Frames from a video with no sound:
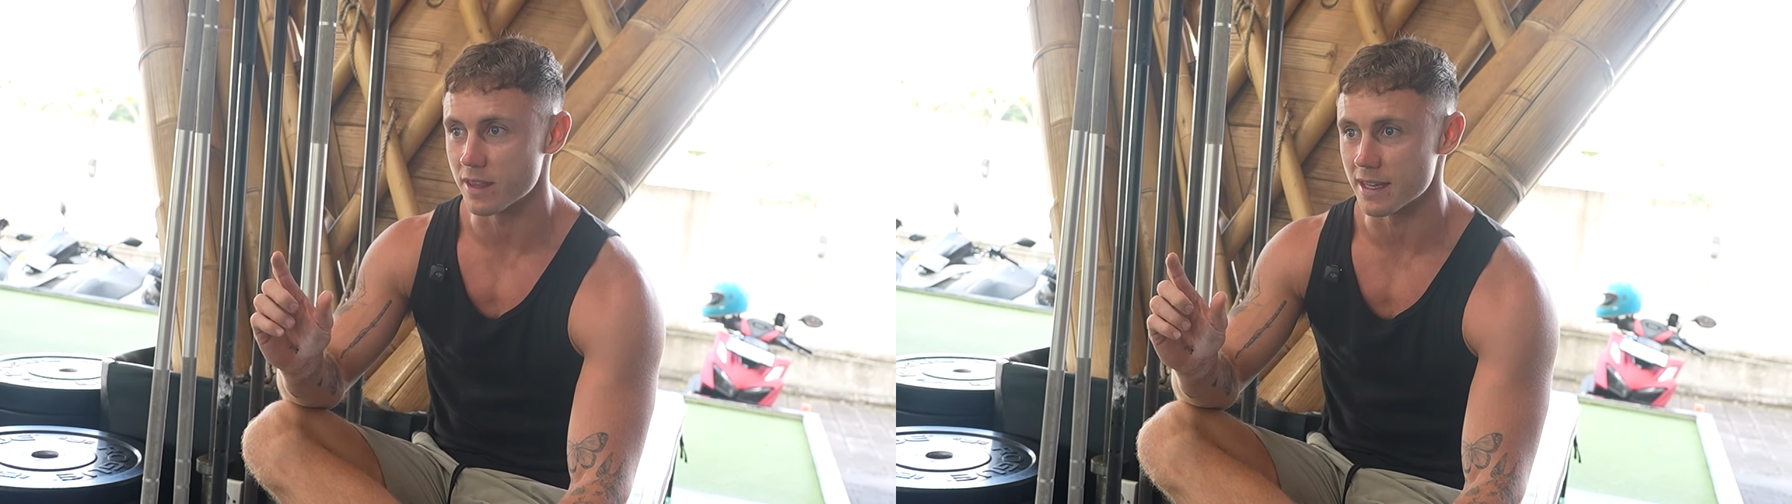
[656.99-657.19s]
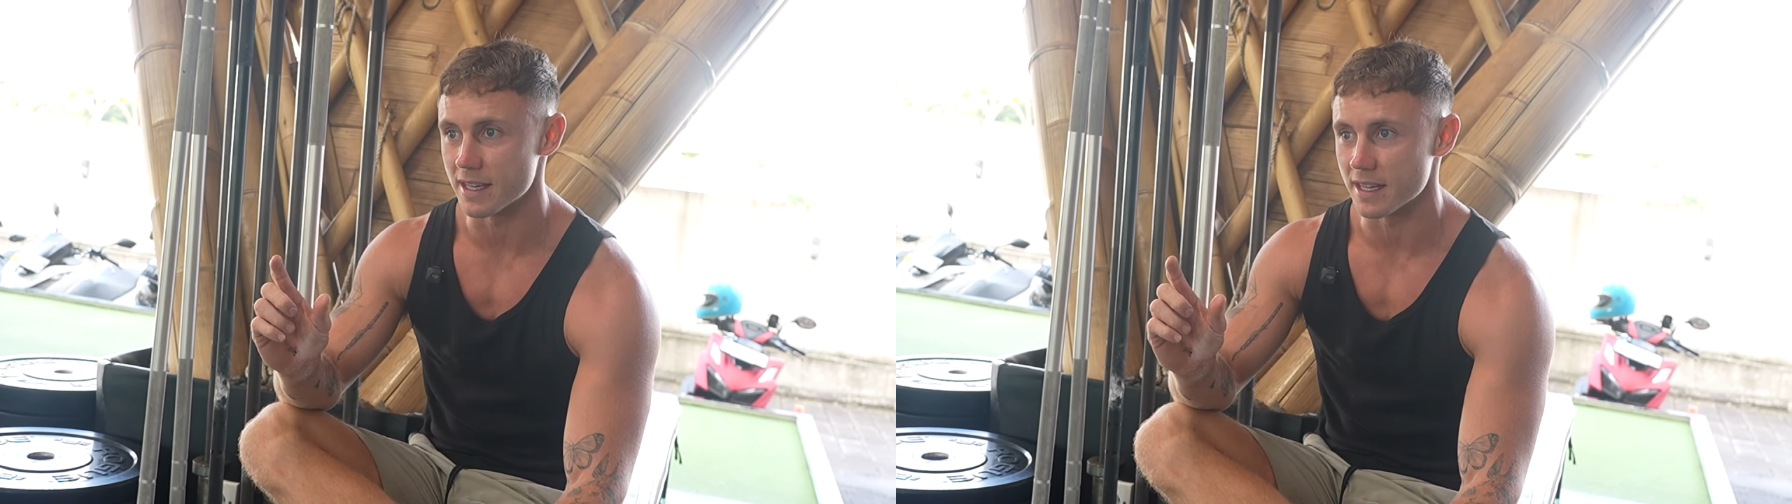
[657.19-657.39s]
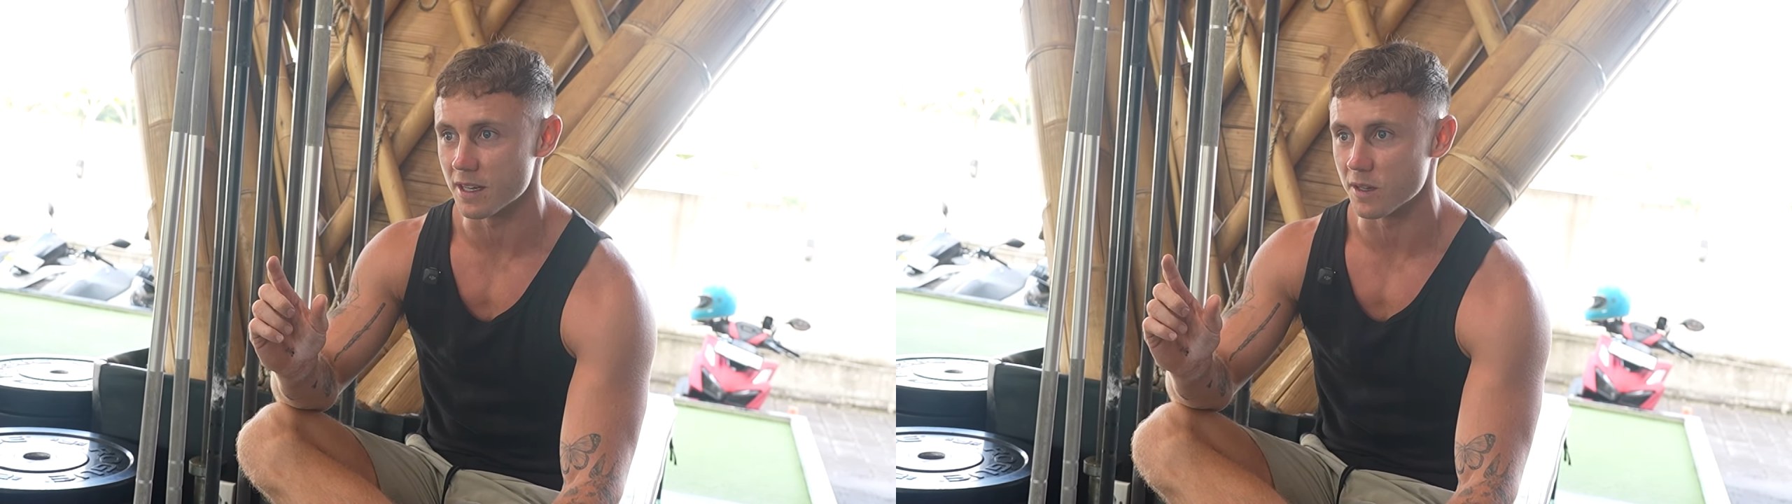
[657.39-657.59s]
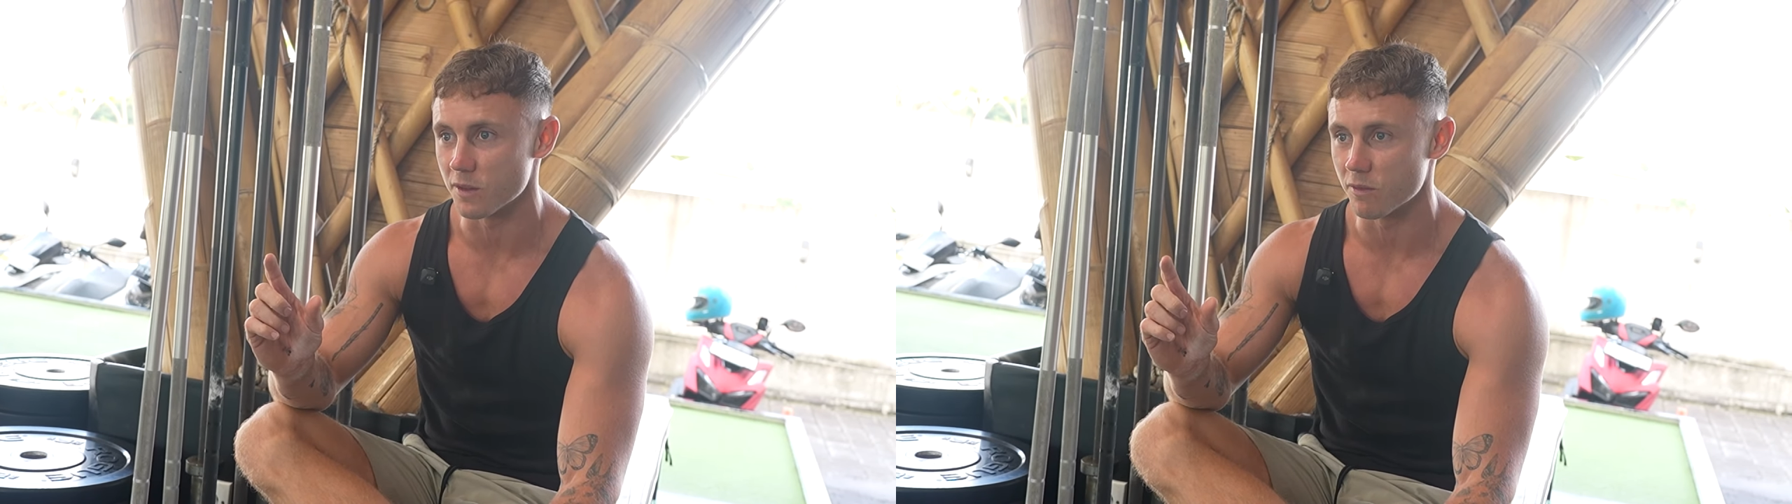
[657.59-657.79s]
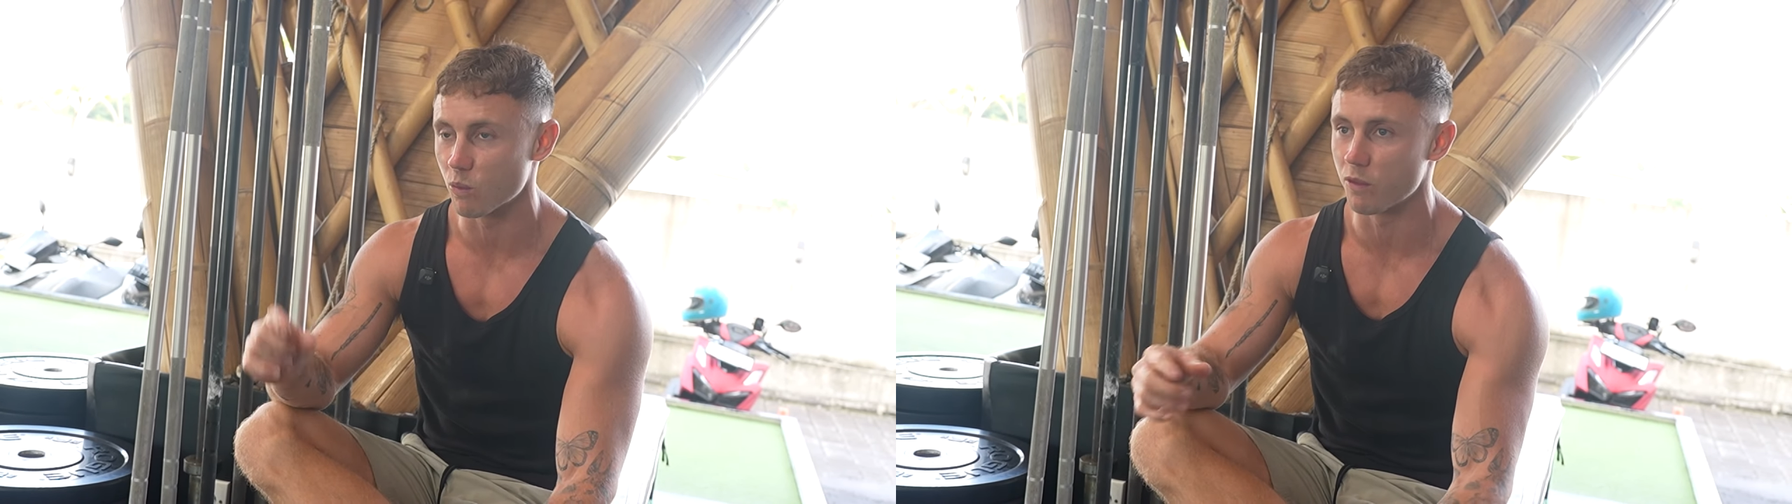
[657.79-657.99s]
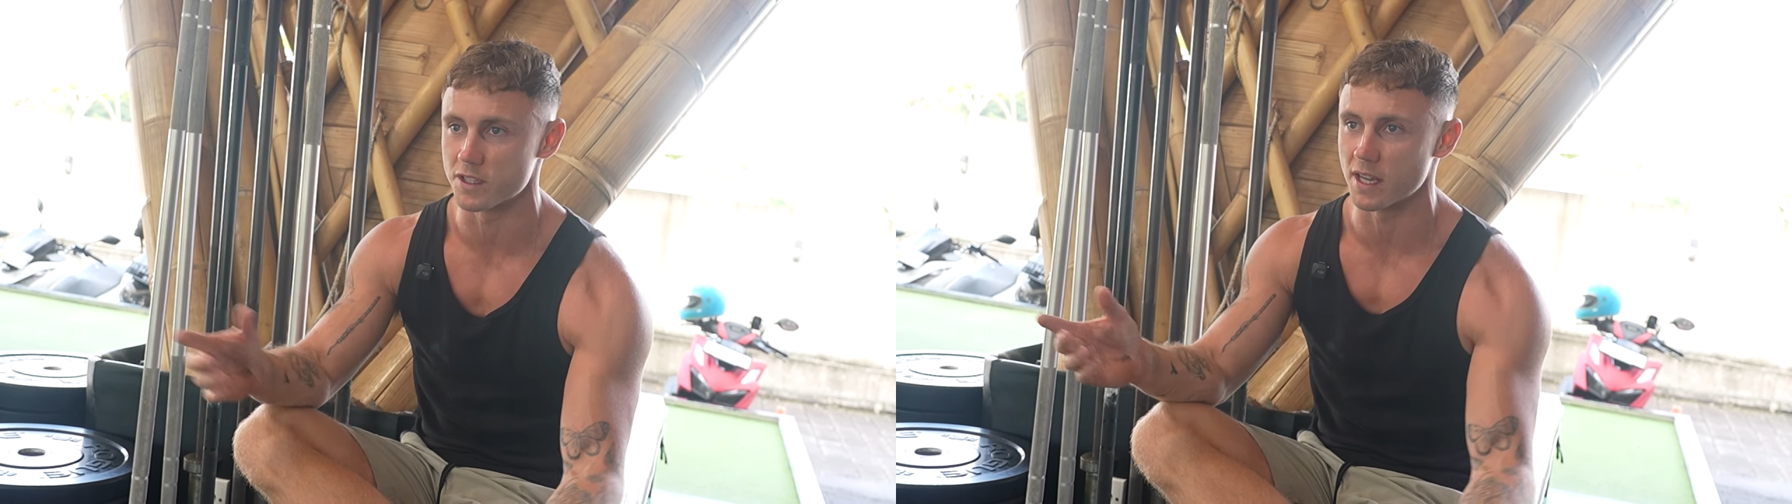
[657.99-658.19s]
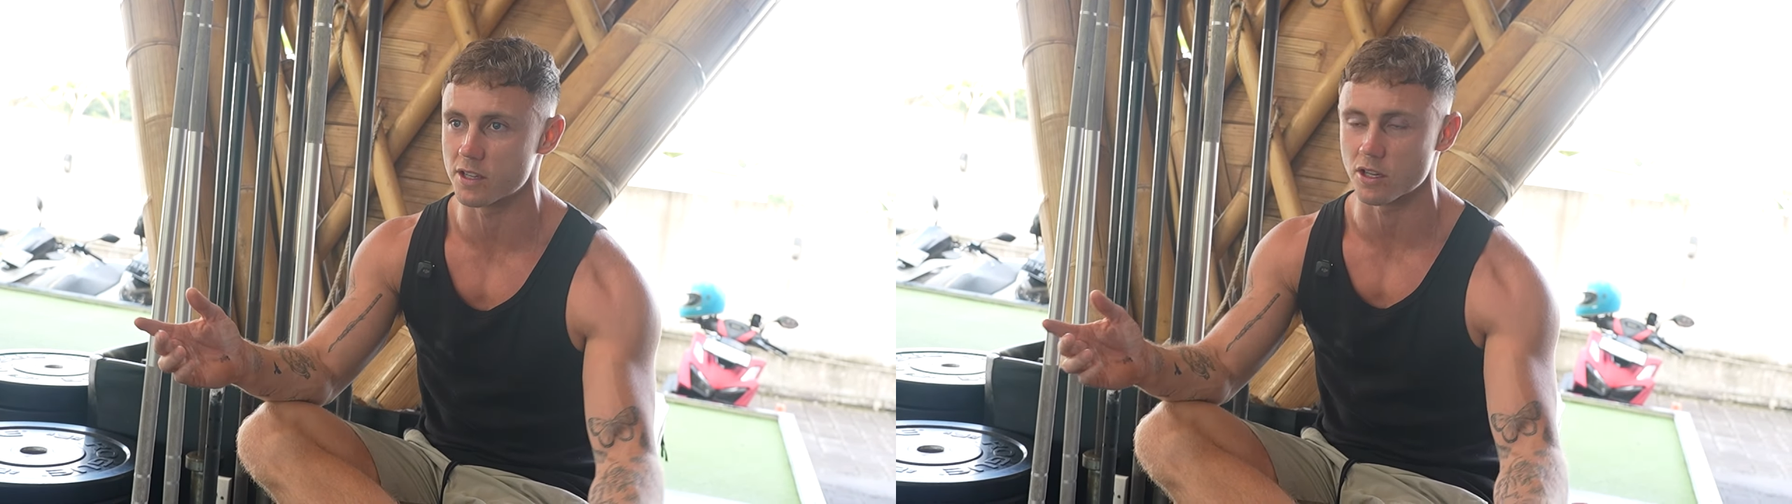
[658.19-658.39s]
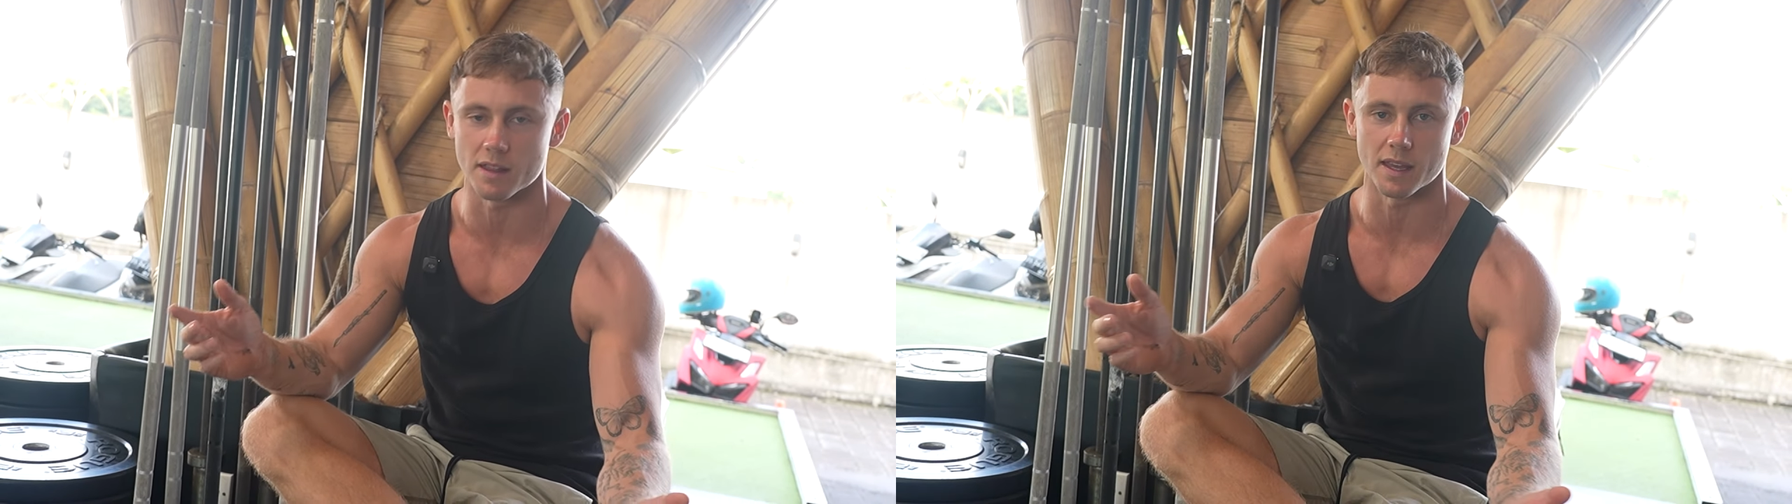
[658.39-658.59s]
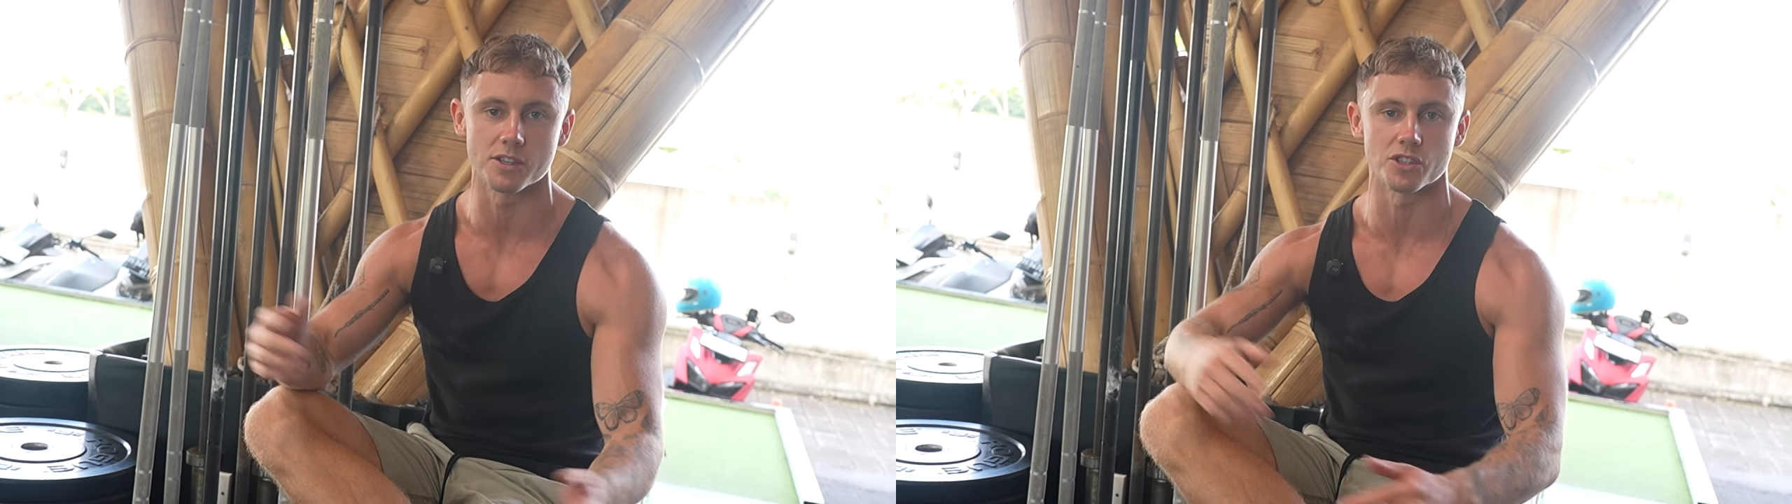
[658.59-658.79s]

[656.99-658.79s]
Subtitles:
the physique side of things,